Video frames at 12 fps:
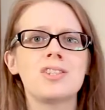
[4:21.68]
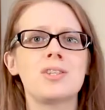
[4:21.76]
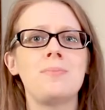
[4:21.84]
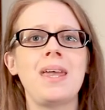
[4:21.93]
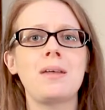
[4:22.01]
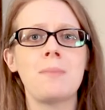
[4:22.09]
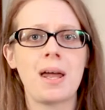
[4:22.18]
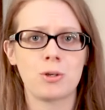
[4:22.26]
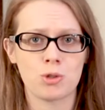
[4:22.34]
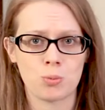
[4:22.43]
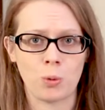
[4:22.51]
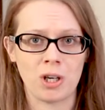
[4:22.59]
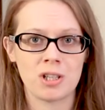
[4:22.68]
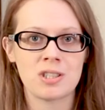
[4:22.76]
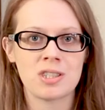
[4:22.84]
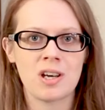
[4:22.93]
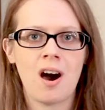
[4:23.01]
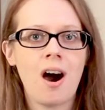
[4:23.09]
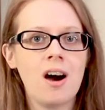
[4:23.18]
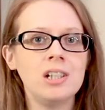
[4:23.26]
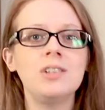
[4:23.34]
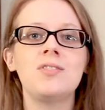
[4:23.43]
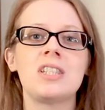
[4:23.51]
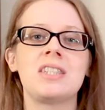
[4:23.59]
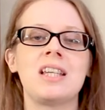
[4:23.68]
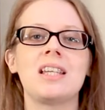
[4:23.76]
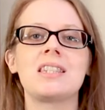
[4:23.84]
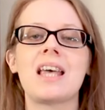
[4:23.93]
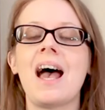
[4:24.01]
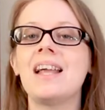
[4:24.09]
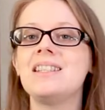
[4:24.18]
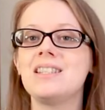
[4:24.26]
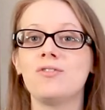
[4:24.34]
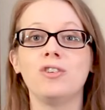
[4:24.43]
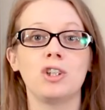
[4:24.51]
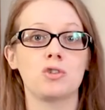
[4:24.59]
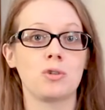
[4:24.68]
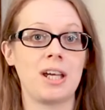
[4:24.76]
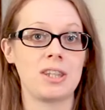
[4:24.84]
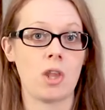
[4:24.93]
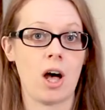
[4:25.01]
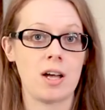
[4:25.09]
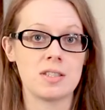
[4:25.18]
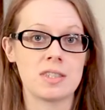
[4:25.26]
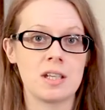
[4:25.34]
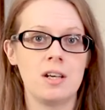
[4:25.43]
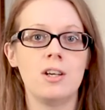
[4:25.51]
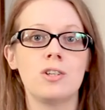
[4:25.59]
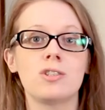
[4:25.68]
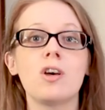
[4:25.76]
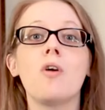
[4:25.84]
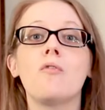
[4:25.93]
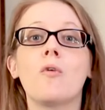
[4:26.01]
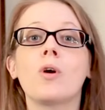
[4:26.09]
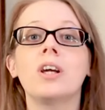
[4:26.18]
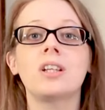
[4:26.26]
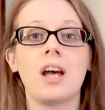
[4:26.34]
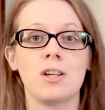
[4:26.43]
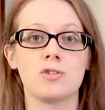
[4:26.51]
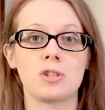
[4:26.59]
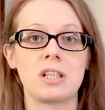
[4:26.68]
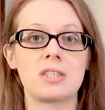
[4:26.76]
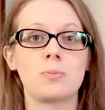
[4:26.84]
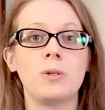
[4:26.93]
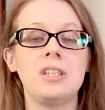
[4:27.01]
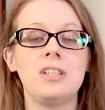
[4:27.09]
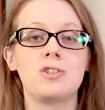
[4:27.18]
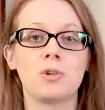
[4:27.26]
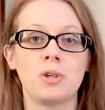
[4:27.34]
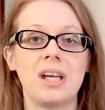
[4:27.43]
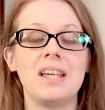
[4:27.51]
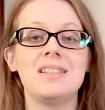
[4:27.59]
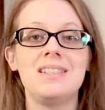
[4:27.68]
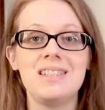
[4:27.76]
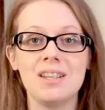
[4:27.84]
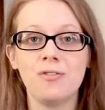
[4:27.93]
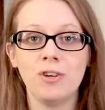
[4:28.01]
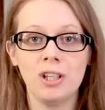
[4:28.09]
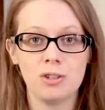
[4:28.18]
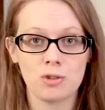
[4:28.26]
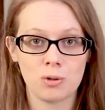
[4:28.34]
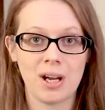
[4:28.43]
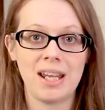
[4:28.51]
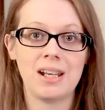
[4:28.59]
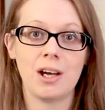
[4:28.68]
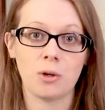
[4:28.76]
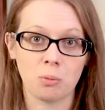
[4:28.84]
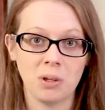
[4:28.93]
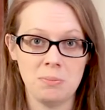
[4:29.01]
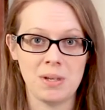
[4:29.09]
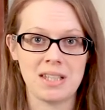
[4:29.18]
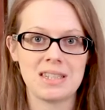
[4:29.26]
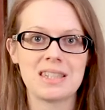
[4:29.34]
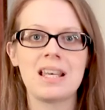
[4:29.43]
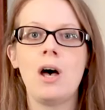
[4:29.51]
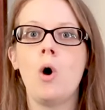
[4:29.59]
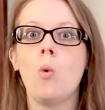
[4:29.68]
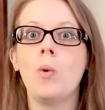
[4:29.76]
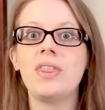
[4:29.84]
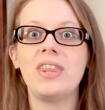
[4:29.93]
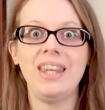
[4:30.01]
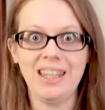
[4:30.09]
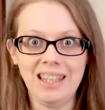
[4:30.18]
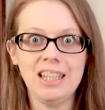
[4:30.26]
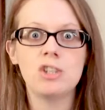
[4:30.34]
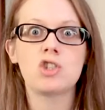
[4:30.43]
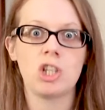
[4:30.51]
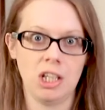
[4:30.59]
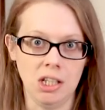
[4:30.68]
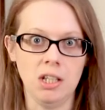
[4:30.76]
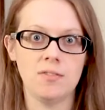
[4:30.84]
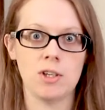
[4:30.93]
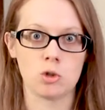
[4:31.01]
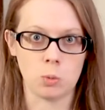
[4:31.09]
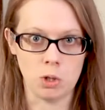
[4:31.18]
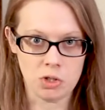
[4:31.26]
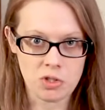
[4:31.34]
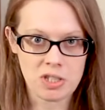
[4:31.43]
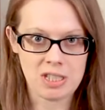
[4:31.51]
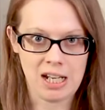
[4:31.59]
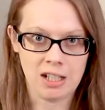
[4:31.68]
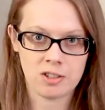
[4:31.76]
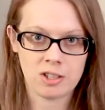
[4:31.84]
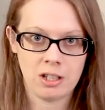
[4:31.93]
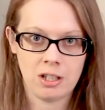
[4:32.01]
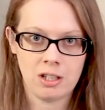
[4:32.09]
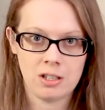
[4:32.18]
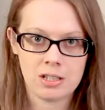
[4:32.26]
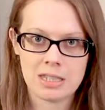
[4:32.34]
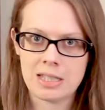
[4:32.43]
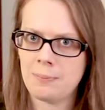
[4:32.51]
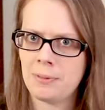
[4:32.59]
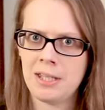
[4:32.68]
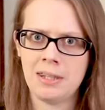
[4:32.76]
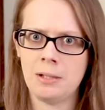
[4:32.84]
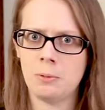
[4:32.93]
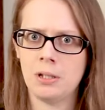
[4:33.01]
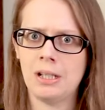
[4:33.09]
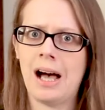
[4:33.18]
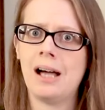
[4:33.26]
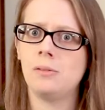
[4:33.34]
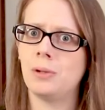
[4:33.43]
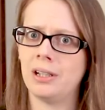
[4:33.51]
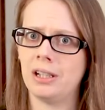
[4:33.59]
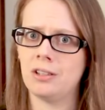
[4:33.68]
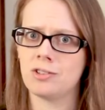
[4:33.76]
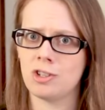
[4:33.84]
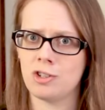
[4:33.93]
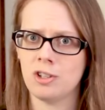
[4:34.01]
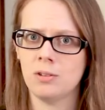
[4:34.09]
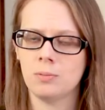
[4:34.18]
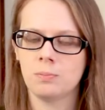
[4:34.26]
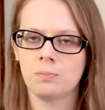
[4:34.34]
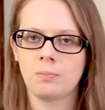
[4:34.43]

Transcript: To make matters worse, all of the states had different trade laws, so foreign countries would need to create different trade agreements with each individual state, something they were not willing to do.